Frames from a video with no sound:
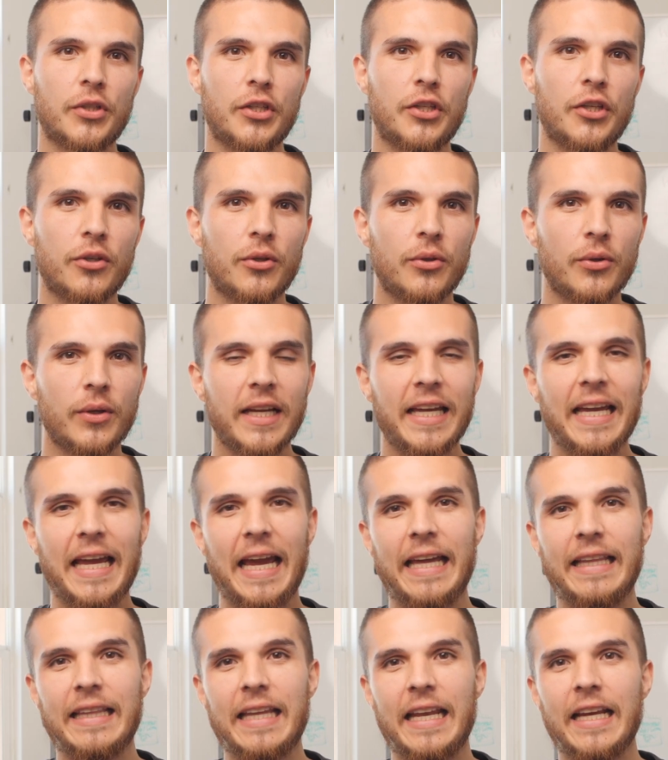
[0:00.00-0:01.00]
Q
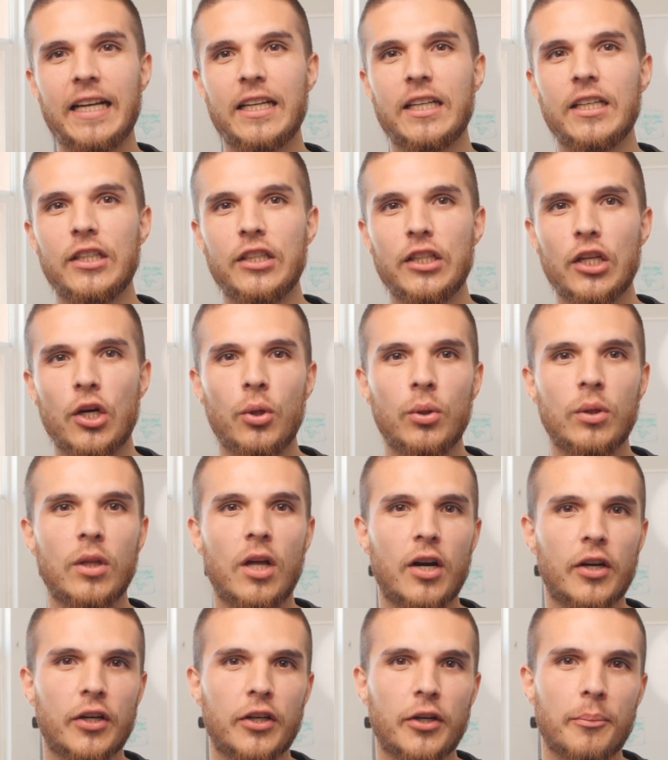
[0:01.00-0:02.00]
and that it could no
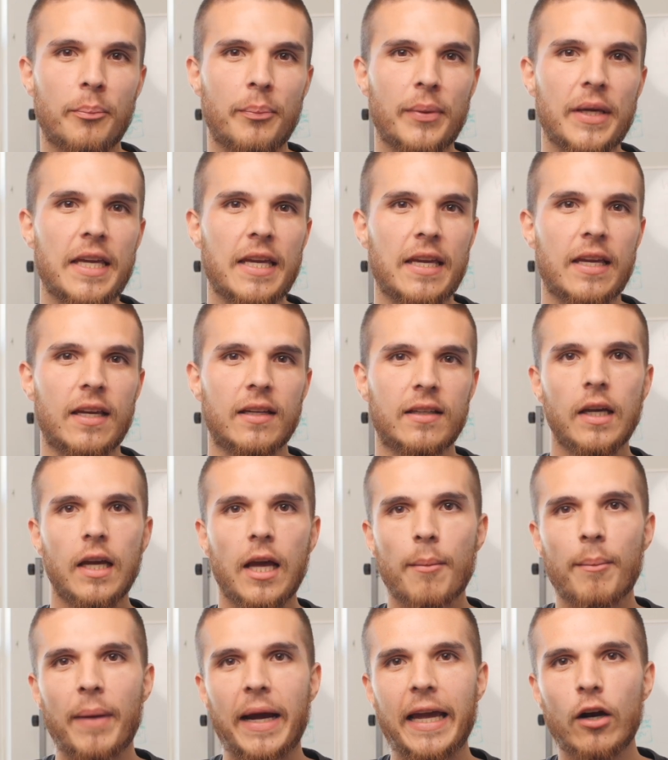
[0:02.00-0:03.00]
longer be.
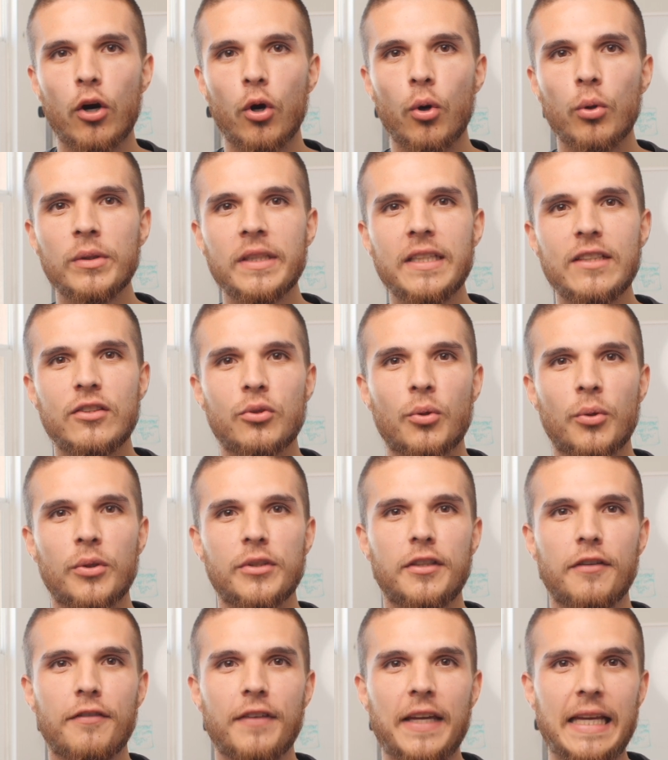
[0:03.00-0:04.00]
My only
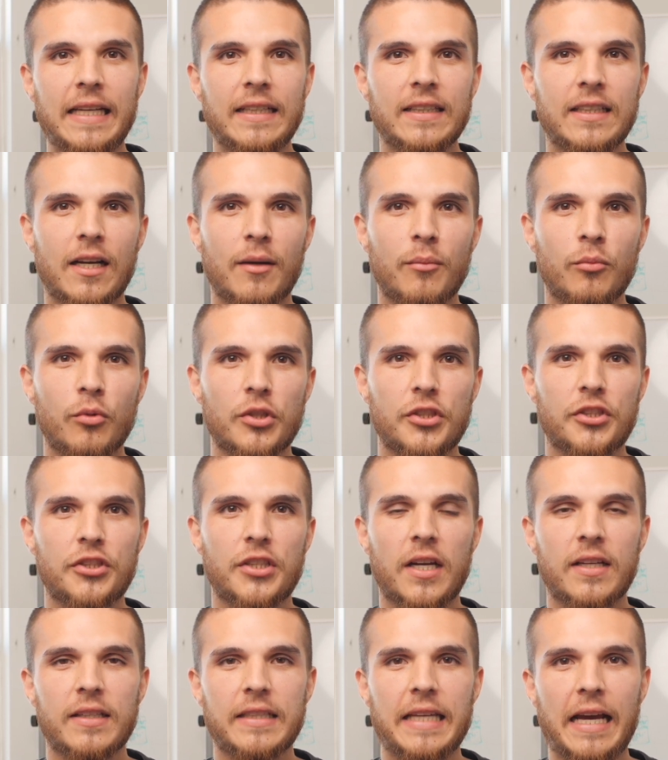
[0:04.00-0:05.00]
source of income was
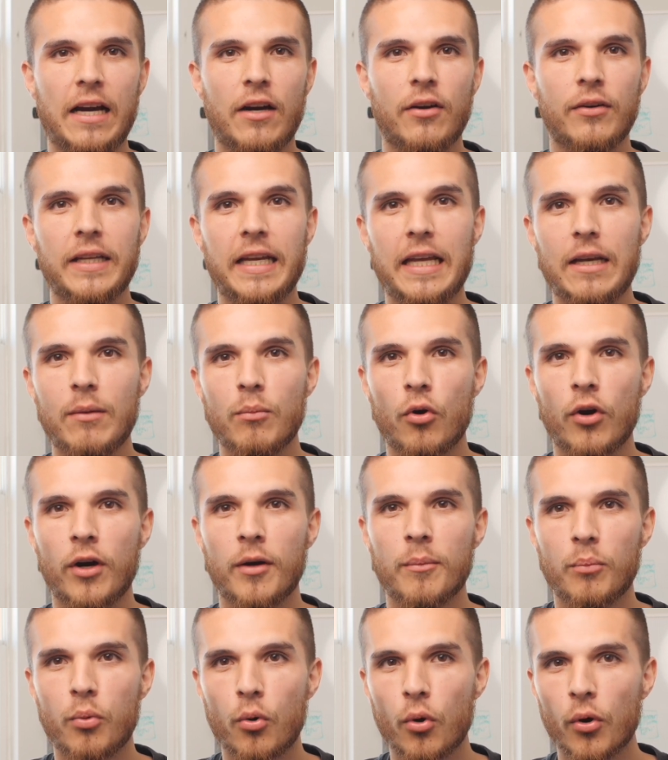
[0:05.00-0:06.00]
shut down and more
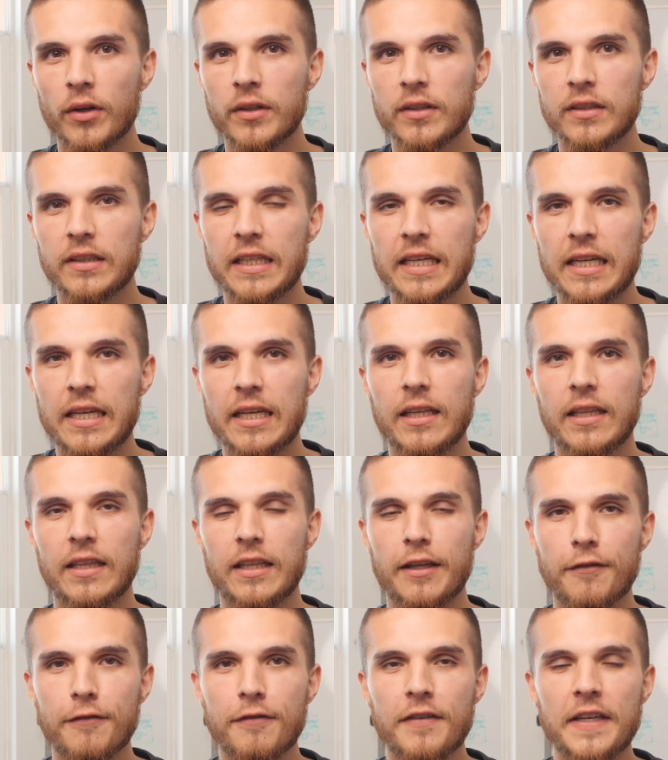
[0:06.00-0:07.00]
importantly,
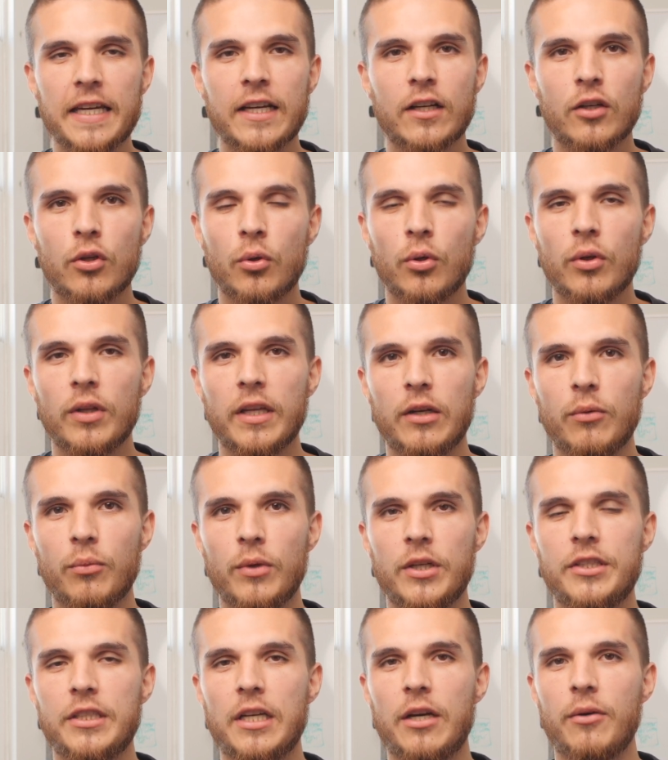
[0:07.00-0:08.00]
the vehicle in
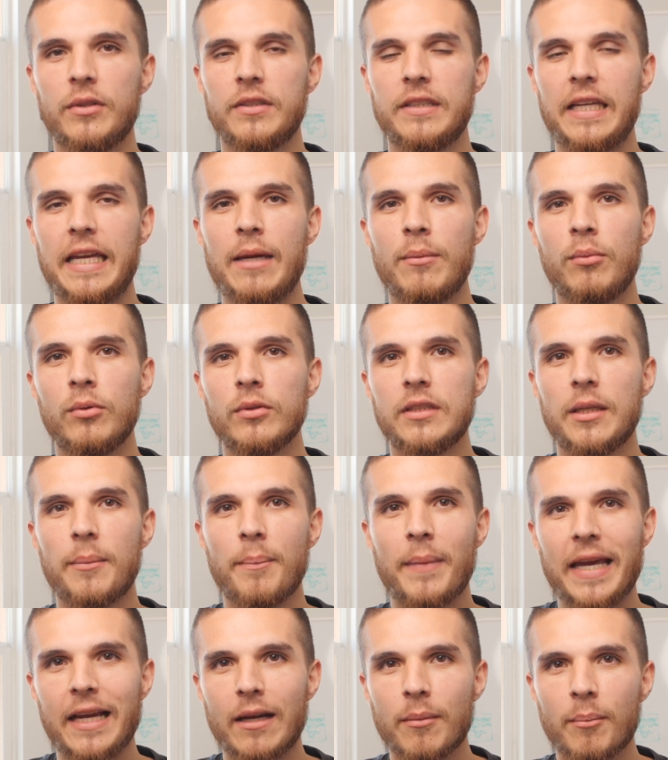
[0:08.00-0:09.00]
which I was able to
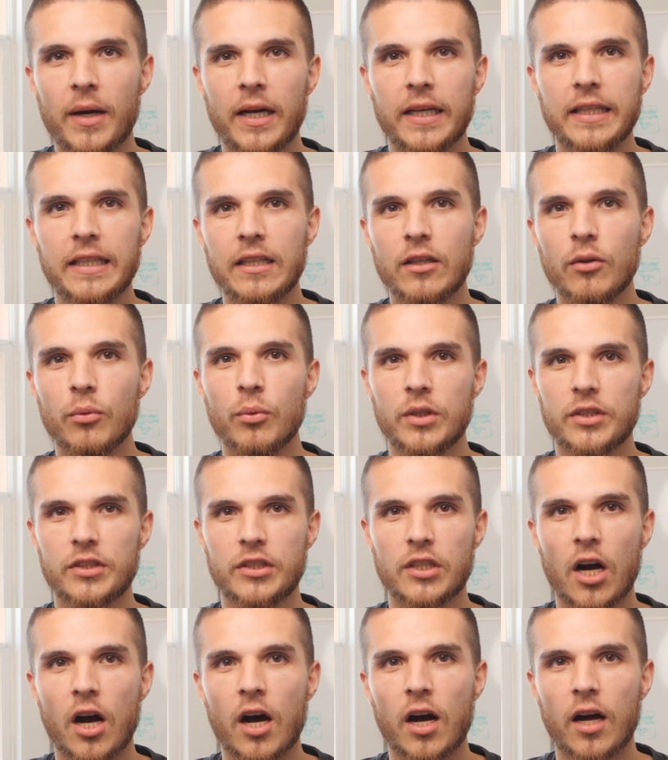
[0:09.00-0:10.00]
make money was
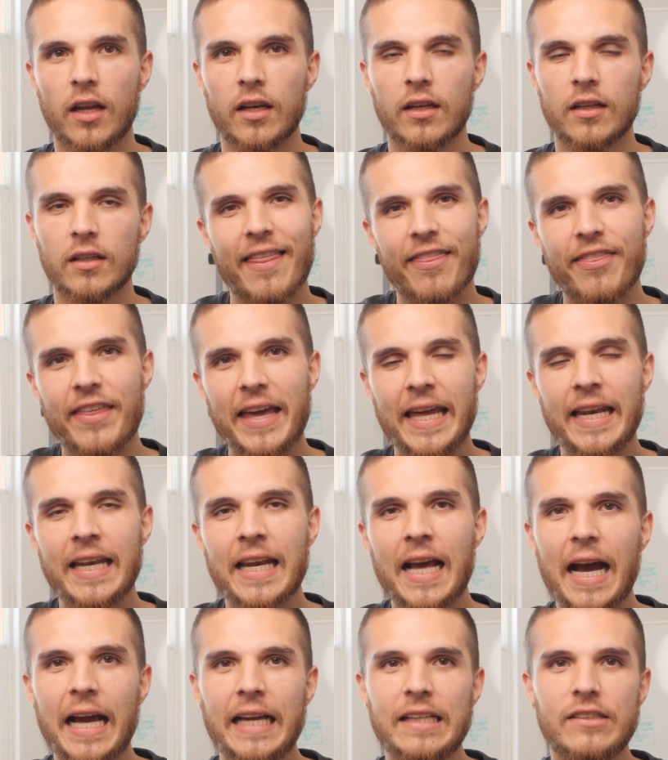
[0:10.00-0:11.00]
gone. Then
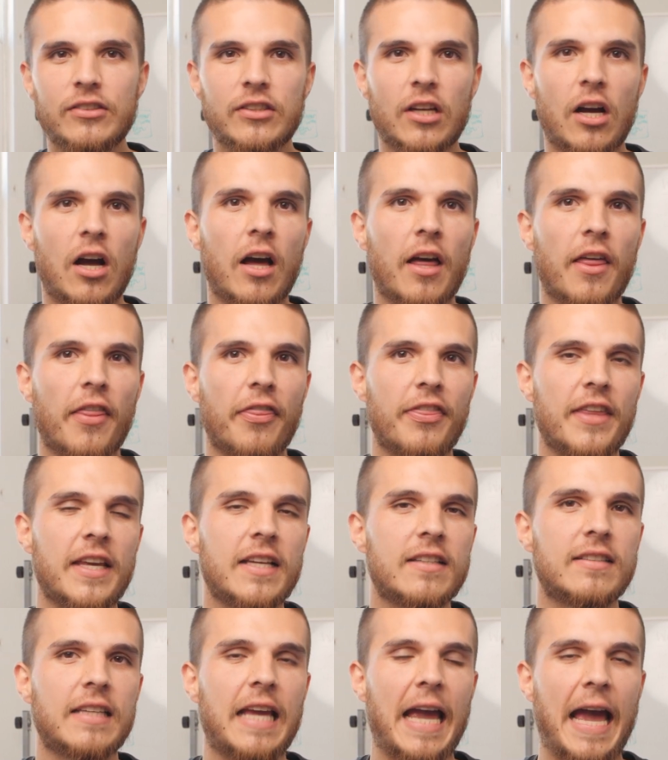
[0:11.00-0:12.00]
I saw
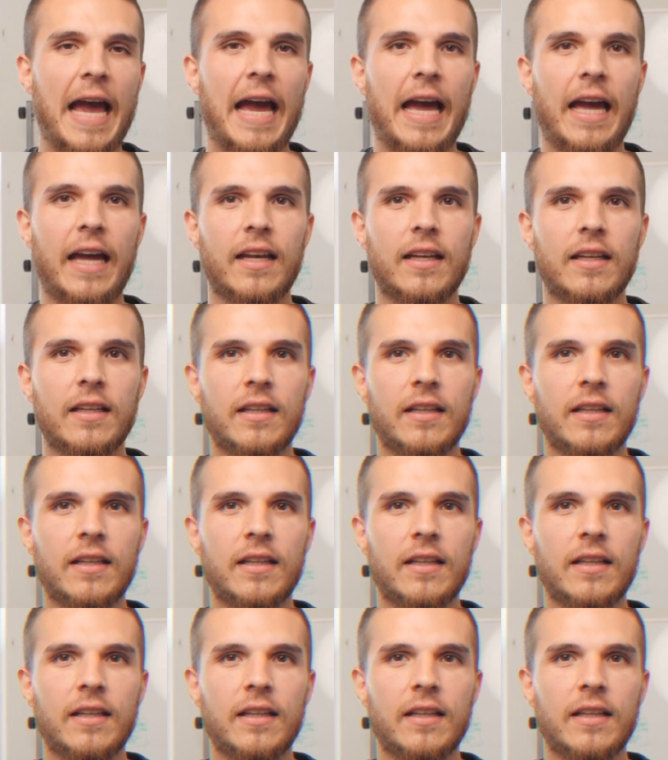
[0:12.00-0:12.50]
this ad.